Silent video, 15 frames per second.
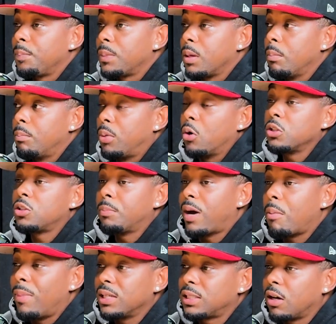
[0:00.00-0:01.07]
boast about
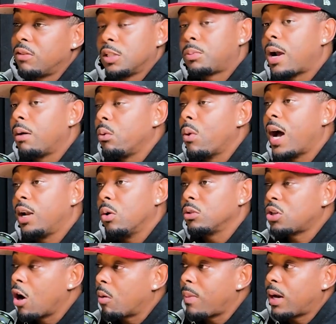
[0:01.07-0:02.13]
myself. That's probably why I don't
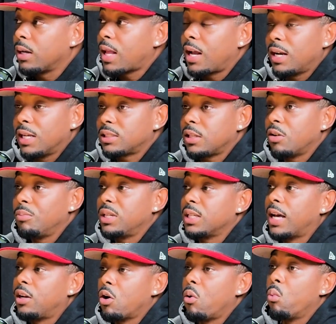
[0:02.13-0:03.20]
talk about a lot of that stuff, because
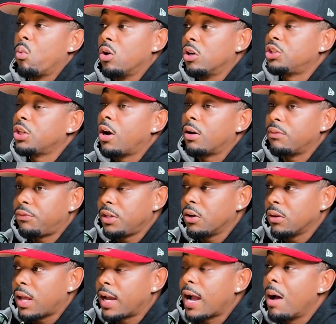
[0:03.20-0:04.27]
I don't want y'all to feel
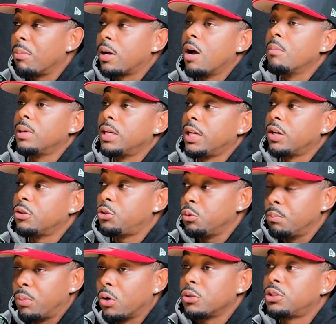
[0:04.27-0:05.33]
like I'm coming in here to
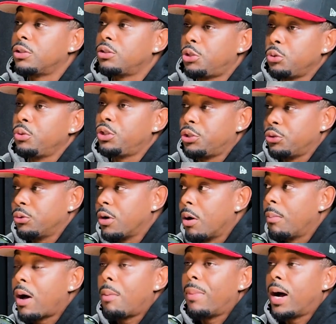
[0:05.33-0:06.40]
boast to you
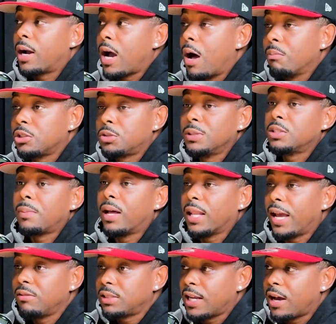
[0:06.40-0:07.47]
about my accomplishments, my
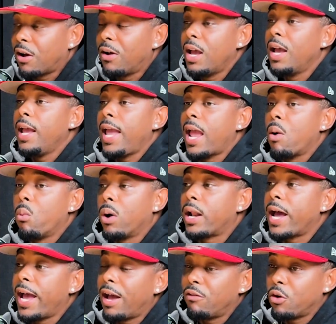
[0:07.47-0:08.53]
lifestyle, and what
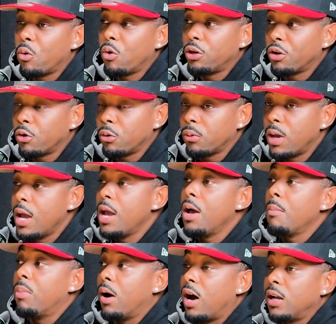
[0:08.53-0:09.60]
I have going on.
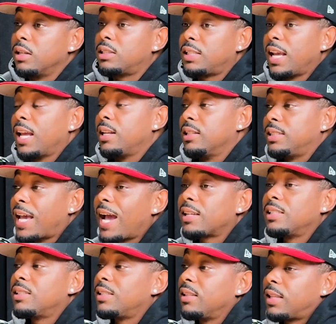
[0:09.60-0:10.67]
But understand the
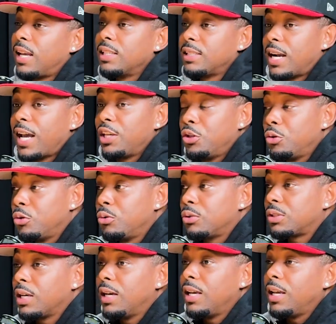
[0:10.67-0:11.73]
tactics and things that I
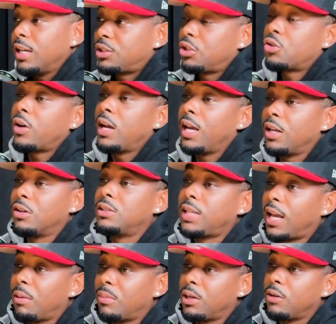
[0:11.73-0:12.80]
use is to create
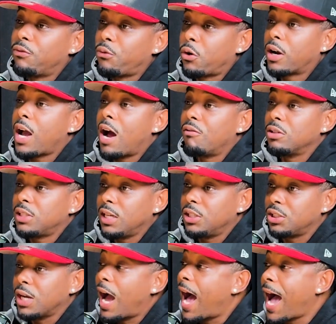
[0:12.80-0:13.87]
entertainment for a
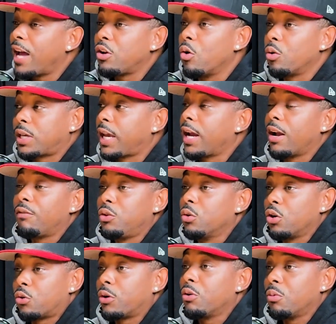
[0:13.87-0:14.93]
conversation. I don't care if you
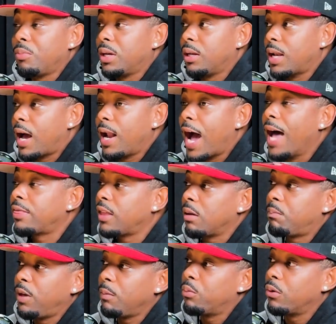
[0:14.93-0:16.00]
agree with me or not. I think
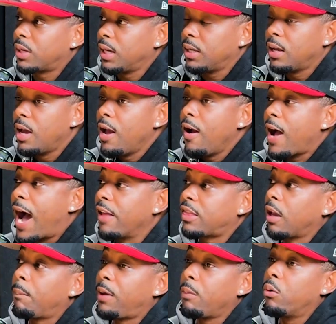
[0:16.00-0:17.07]

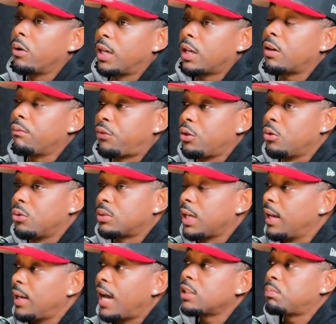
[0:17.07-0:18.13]
people get confused,
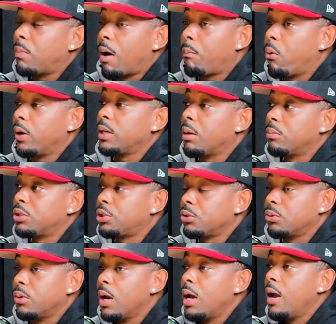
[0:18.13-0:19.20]
and that's my point number
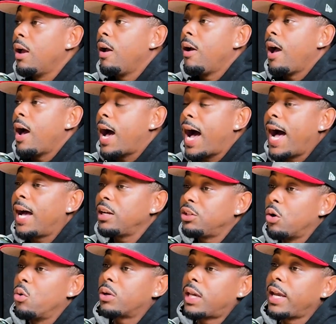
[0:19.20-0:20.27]
2. I
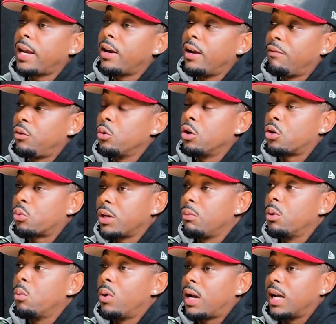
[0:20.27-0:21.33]
don't care if you agree
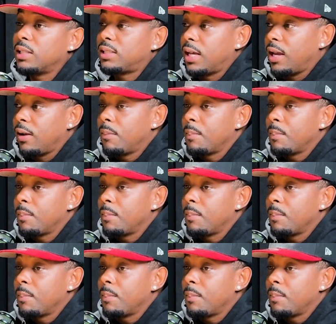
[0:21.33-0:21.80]
with what I say.